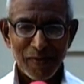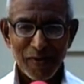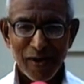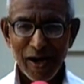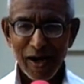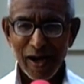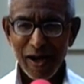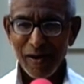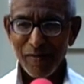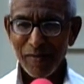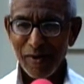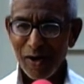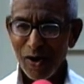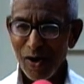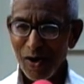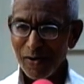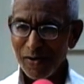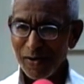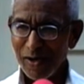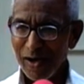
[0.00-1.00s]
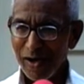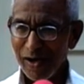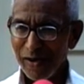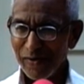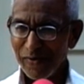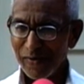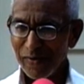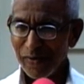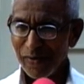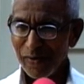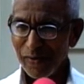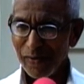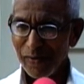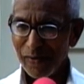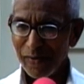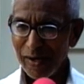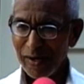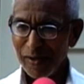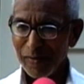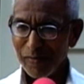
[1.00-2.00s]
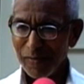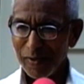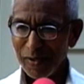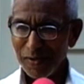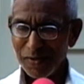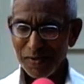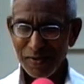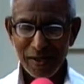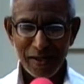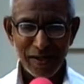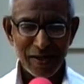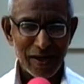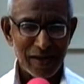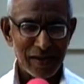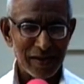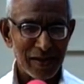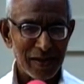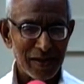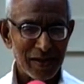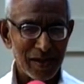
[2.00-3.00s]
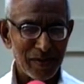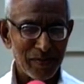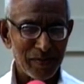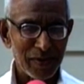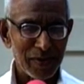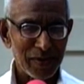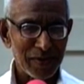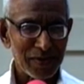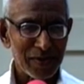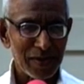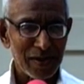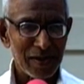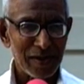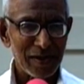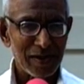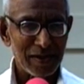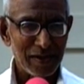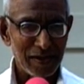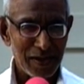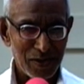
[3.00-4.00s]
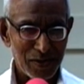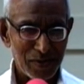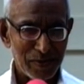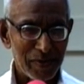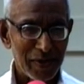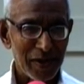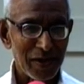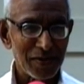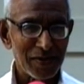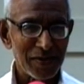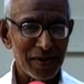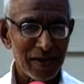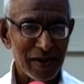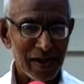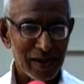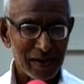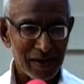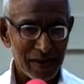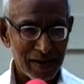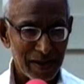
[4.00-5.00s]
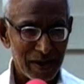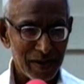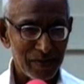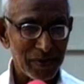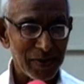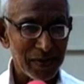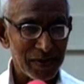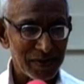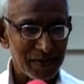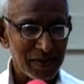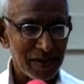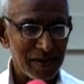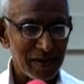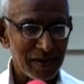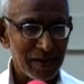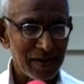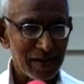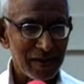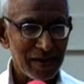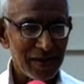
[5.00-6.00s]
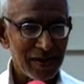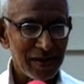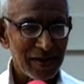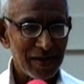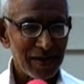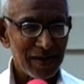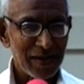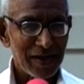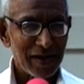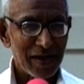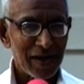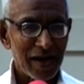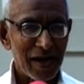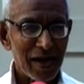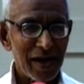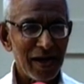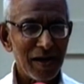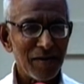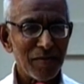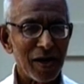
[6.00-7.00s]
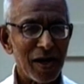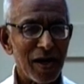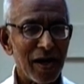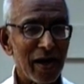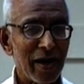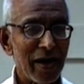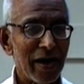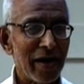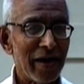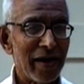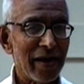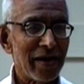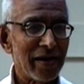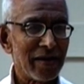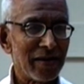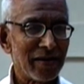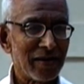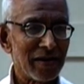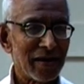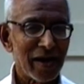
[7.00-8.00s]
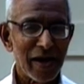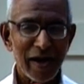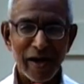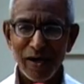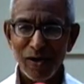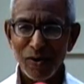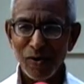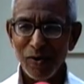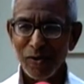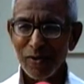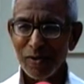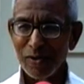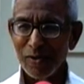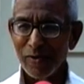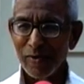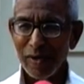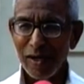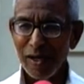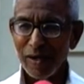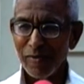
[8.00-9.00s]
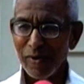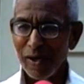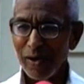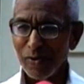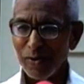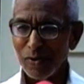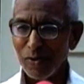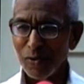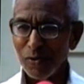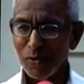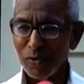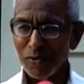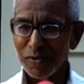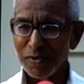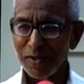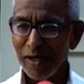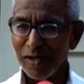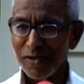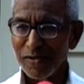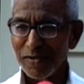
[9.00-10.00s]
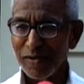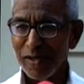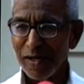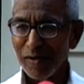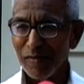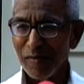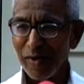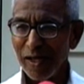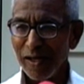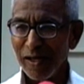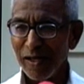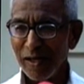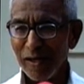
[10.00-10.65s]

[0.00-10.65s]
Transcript: I am not of one person or the other person, this person or the other person. I am I. I don't worry about who sits in me,